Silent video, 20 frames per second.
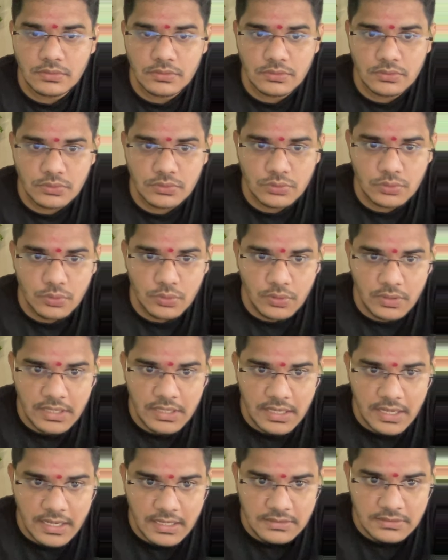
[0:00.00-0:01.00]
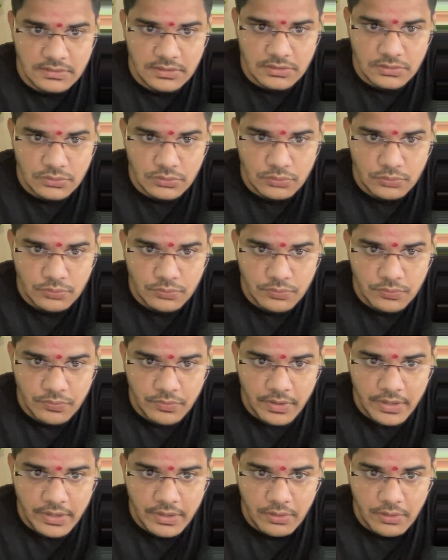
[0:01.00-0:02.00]
So he asked us to
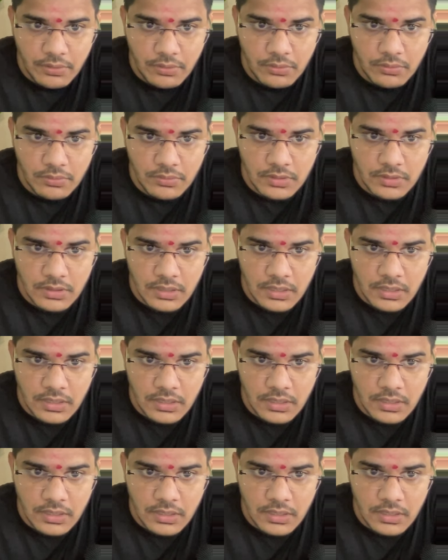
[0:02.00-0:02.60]
find out